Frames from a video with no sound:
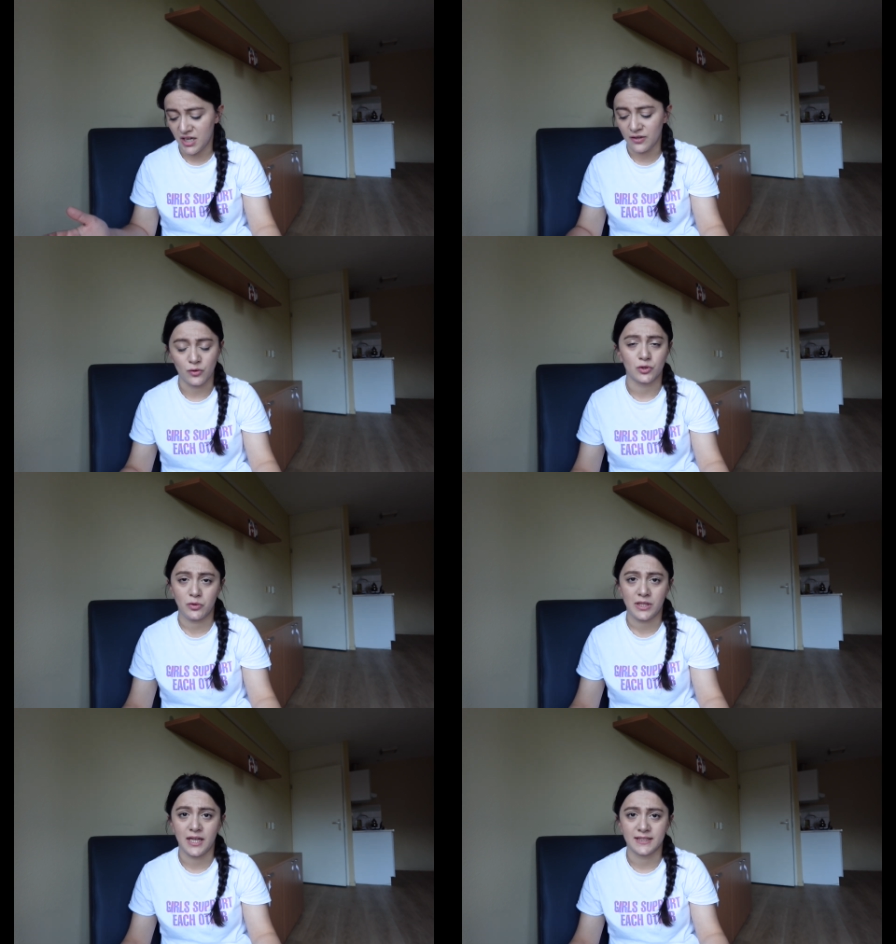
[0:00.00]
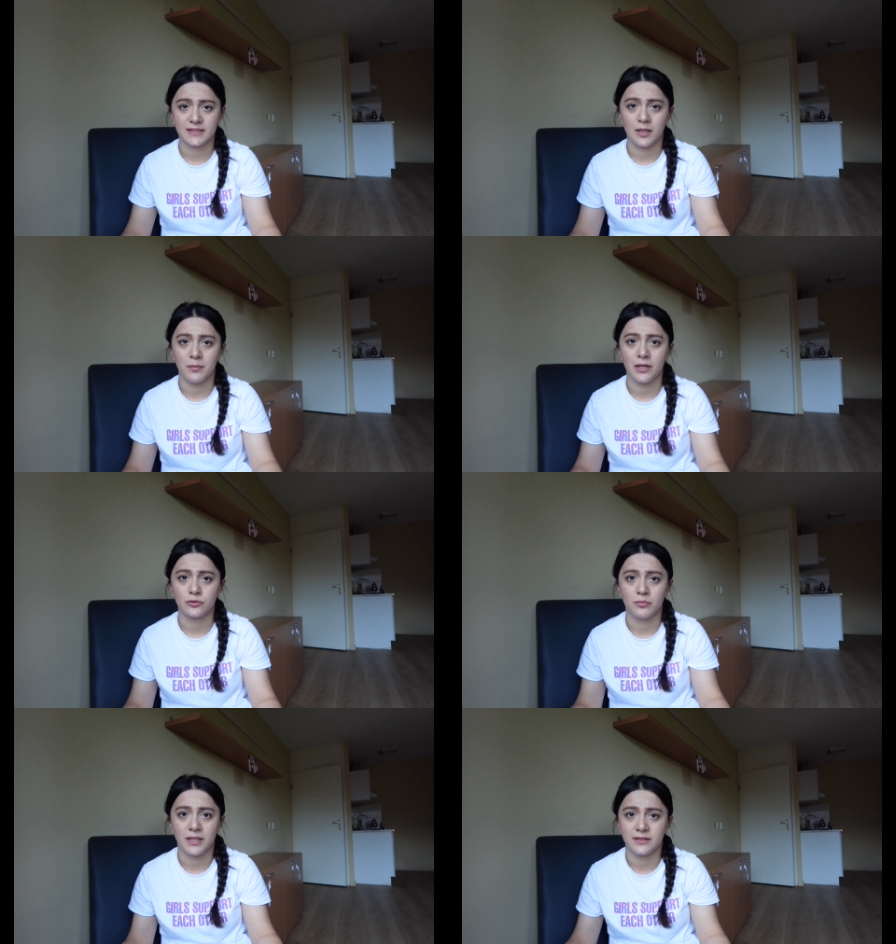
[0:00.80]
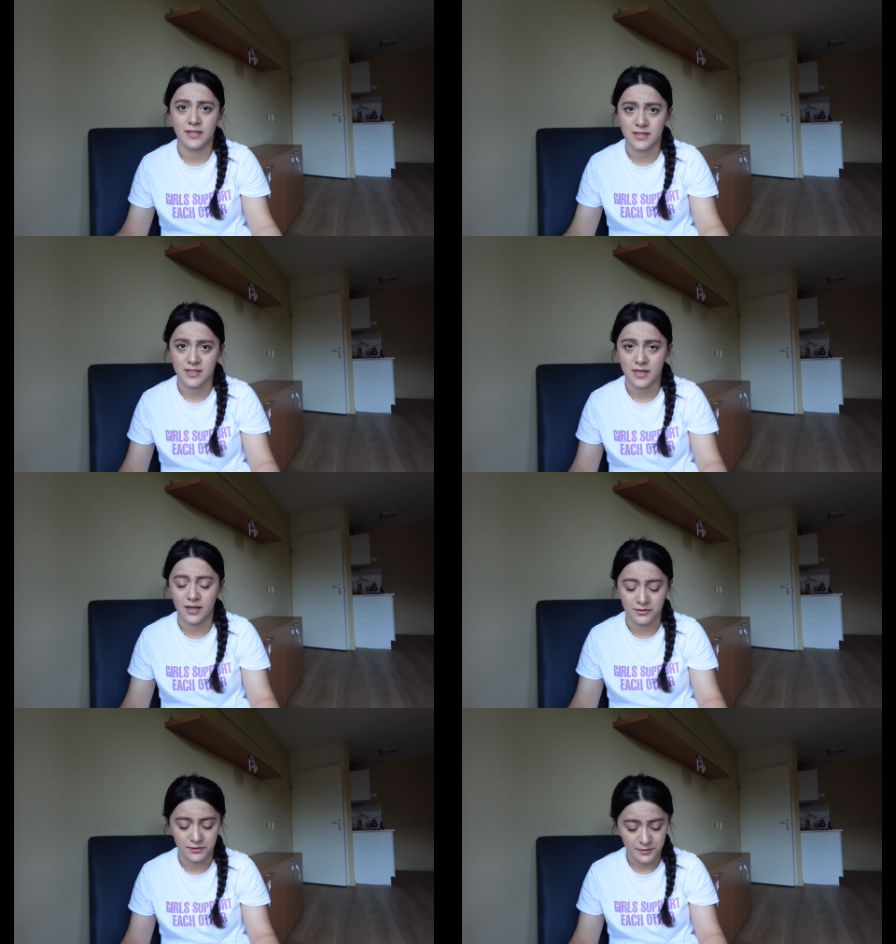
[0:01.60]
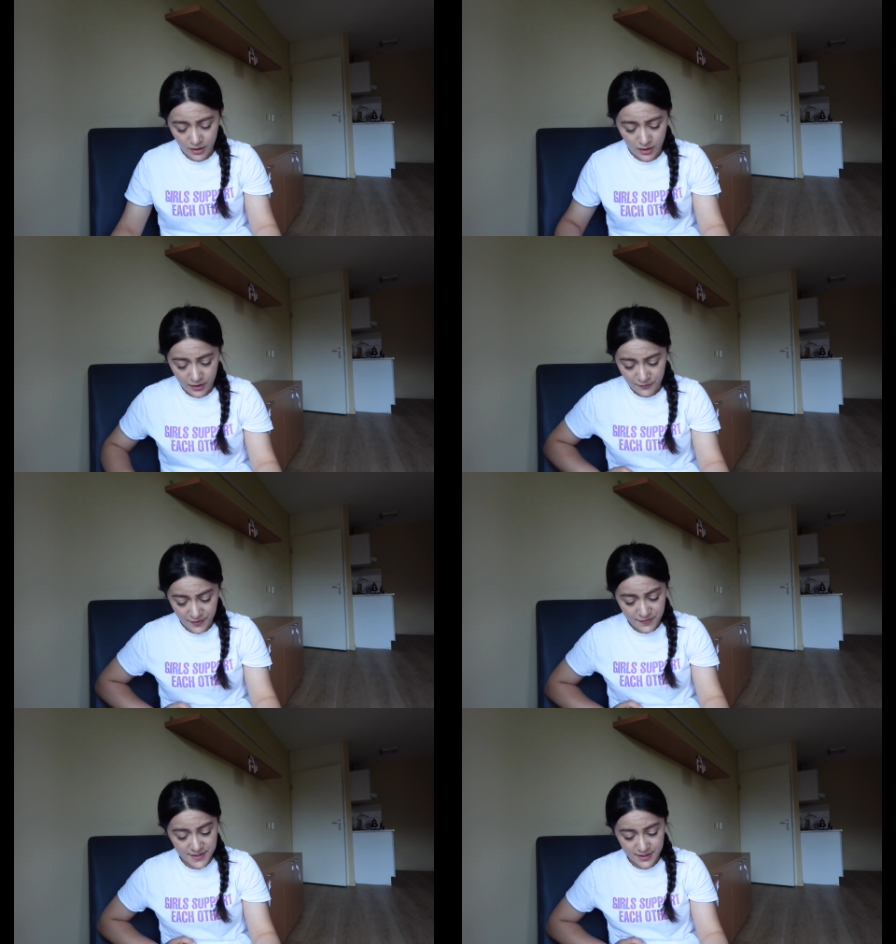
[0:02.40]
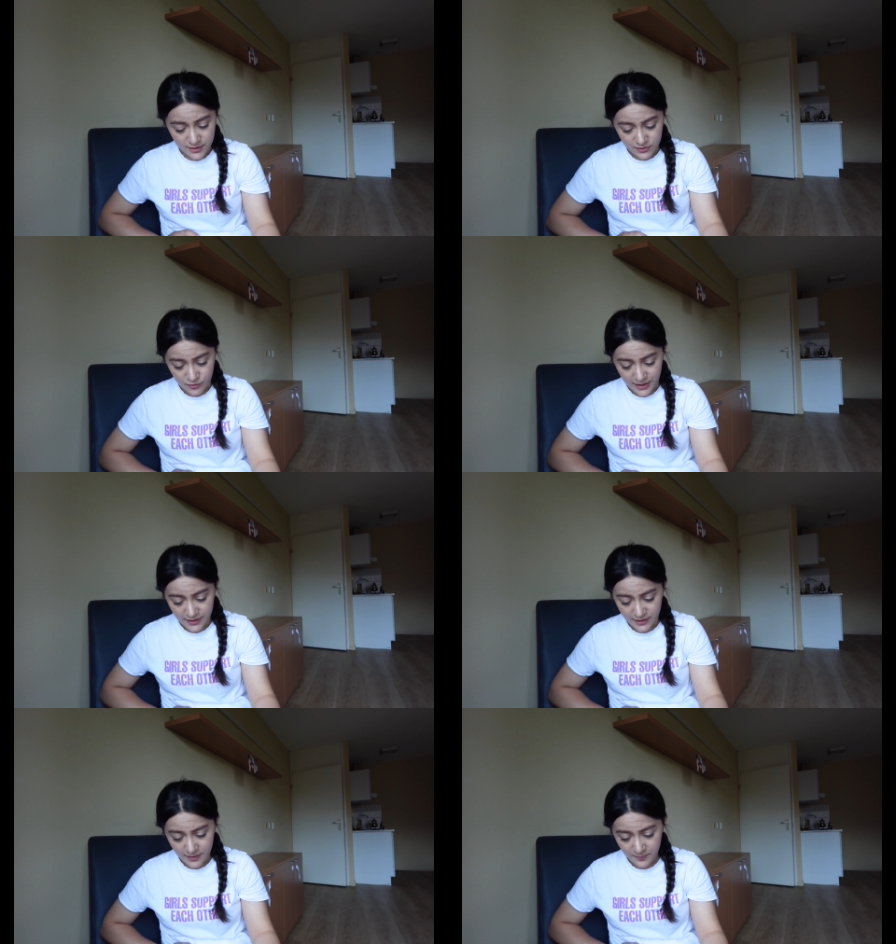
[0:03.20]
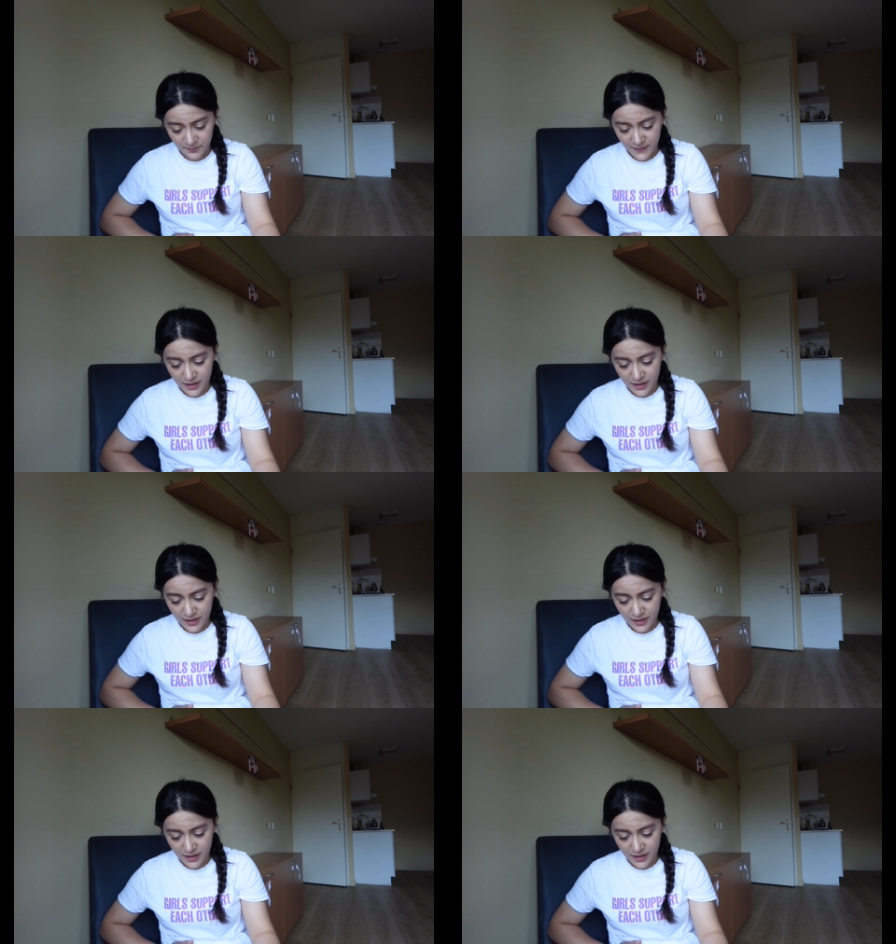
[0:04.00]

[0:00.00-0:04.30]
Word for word: I was not asked about my thesis either. Uh, fifth trainee